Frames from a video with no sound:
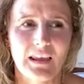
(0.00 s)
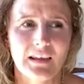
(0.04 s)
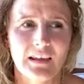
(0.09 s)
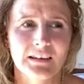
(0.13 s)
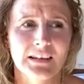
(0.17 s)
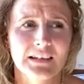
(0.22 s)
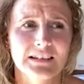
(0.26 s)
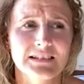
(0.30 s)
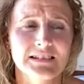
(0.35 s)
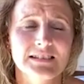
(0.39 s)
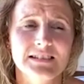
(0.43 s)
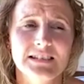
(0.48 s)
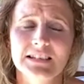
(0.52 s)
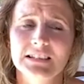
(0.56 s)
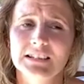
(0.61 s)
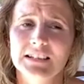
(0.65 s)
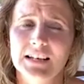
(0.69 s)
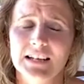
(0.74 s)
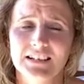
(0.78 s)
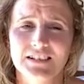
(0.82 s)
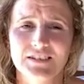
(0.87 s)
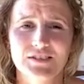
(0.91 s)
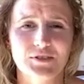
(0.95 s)
they're still
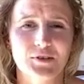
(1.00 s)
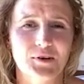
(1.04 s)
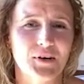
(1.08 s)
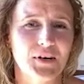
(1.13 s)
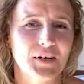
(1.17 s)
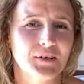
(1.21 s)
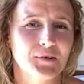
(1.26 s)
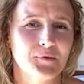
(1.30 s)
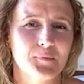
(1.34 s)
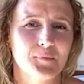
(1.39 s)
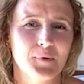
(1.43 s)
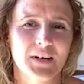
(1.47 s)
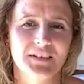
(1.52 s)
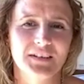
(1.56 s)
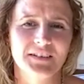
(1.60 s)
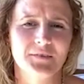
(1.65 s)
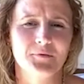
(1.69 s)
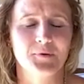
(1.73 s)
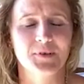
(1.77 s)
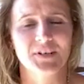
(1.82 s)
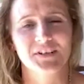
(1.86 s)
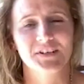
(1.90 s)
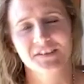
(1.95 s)
concerned
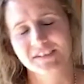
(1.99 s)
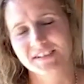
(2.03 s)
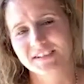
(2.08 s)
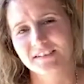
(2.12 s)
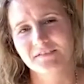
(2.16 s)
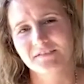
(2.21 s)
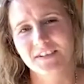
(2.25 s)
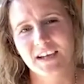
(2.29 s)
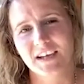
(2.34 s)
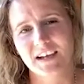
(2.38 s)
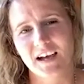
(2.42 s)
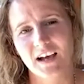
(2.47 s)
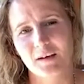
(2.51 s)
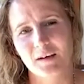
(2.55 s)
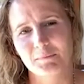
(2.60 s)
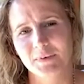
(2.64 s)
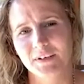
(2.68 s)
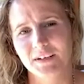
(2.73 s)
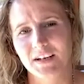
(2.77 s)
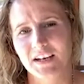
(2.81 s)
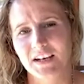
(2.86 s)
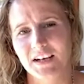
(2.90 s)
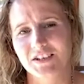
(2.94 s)
whether we received their
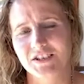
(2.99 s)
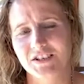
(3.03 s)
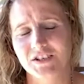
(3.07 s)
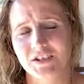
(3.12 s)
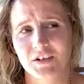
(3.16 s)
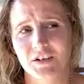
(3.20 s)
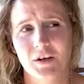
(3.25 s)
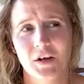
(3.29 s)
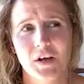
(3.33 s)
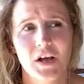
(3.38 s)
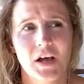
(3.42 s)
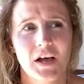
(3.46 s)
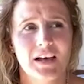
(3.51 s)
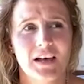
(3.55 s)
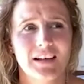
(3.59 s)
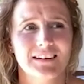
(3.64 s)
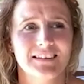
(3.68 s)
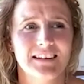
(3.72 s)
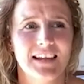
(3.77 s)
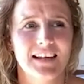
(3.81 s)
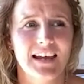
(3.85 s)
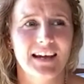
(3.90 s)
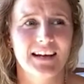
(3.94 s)
application.
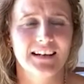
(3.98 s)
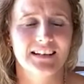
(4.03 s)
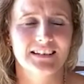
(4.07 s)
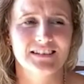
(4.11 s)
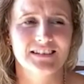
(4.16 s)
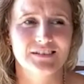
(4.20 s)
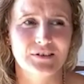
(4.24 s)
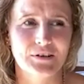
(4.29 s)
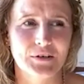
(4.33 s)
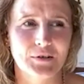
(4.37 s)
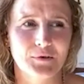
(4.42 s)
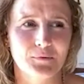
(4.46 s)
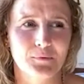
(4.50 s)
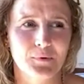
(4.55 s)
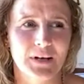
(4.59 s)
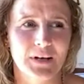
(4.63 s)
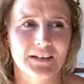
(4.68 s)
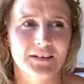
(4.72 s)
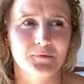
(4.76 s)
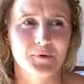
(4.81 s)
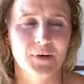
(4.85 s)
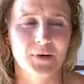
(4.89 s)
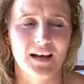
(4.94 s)
They're concerned
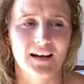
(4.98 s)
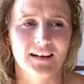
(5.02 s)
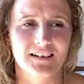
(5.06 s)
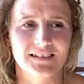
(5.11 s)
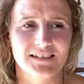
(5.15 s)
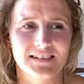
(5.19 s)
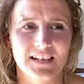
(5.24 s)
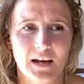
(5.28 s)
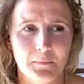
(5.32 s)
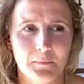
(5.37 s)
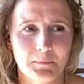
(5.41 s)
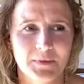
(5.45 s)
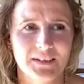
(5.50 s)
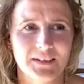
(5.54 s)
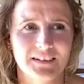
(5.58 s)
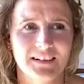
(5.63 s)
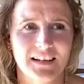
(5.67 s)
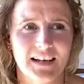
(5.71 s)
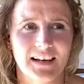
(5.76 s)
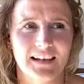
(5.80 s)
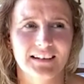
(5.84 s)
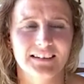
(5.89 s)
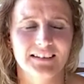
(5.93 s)
whether we accepted
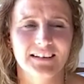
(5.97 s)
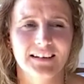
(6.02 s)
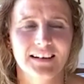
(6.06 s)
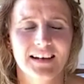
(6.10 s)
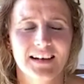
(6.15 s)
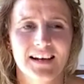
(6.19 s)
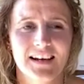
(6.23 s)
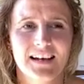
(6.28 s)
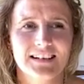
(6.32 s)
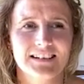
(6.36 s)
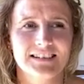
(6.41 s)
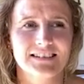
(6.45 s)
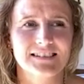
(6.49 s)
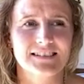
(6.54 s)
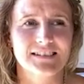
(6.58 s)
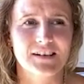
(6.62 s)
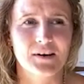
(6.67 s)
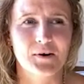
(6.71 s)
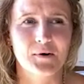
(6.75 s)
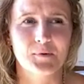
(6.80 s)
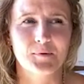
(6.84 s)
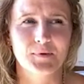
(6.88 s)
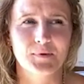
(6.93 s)
that.
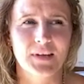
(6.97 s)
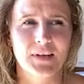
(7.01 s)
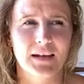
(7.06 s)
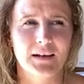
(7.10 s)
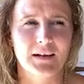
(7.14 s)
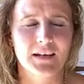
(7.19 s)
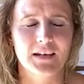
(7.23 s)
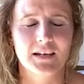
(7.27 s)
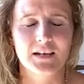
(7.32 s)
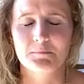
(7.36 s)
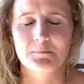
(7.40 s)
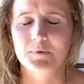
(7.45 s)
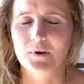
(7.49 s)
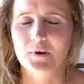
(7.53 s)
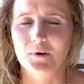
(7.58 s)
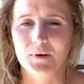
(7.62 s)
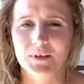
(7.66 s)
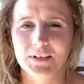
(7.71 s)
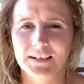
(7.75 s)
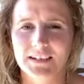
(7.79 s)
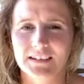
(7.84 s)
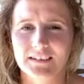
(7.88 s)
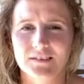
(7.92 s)
So they keep
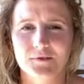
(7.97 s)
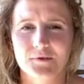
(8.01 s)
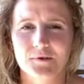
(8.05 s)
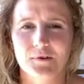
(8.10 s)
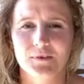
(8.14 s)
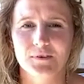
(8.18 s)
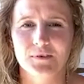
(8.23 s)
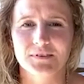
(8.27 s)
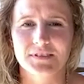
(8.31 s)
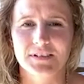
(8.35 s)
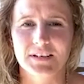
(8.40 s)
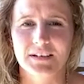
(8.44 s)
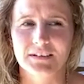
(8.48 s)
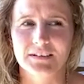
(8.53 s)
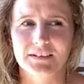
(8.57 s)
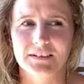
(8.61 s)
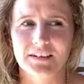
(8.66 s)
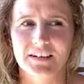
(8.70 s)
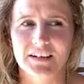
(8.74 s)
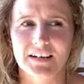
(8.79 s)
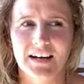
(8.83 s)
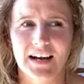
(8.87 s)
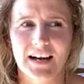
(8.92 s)
going to call
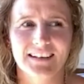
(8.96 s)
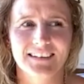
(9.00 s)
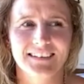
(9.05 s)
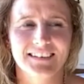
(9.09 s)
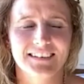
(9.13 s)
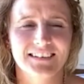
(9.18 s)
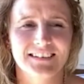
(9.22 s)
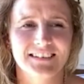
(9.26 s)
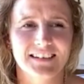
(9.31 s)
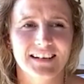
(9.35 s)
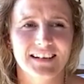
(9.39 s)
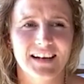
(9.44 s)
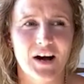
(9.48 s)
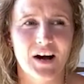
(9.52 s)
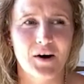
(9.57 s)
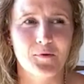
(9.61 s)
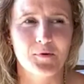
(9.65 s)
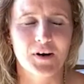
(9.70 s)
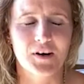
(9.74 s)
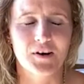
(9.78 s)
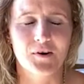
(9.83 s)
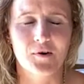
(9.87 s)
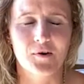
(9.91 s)
center and
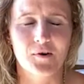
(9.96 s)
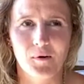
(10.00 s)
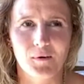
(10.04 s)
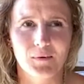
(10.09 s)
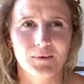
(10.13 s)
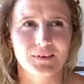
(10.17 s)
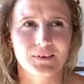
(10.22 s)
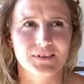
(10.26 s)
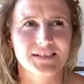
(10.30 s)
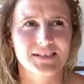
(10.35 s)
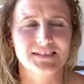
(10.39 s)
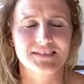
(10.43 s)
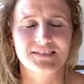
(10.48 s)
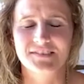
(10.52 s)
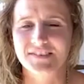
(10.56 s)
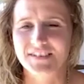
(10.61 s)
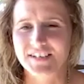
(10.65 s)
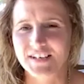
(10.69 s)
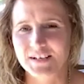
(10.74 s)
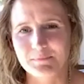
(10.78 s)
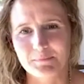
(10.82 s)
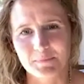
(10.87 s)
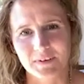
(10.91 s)
our calls
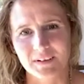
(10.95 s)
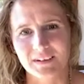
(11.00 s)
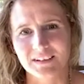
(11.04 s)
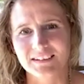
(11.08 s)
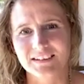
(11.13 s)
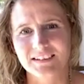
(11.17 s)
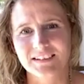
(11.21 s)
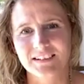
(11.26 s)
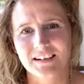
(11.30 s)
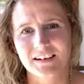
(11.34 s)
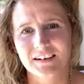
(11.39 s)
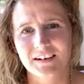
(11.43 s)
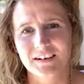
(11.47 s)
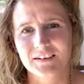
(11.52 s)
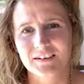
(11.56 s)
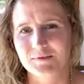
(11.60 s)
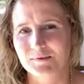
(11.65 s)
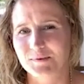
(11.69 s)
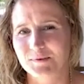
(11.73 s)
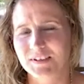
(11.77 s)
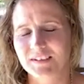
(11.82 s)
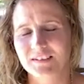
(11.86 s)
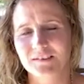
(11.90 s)
tripled
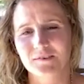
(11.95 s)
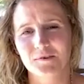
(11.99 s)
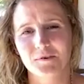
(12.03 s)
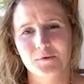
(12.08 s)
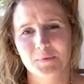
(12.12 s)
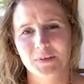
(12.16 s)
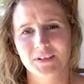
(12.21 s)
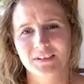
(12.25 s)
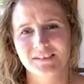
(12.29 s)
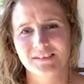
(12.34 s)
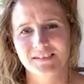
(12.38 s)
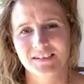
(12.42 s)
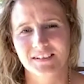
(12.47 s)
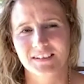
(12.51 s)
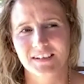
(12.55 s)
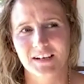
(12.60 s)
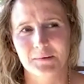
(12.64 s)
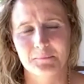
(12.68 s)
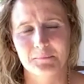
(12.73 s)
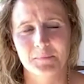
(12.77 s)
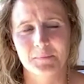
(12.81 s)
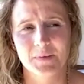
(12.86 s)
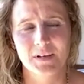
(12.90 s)
to the normal time.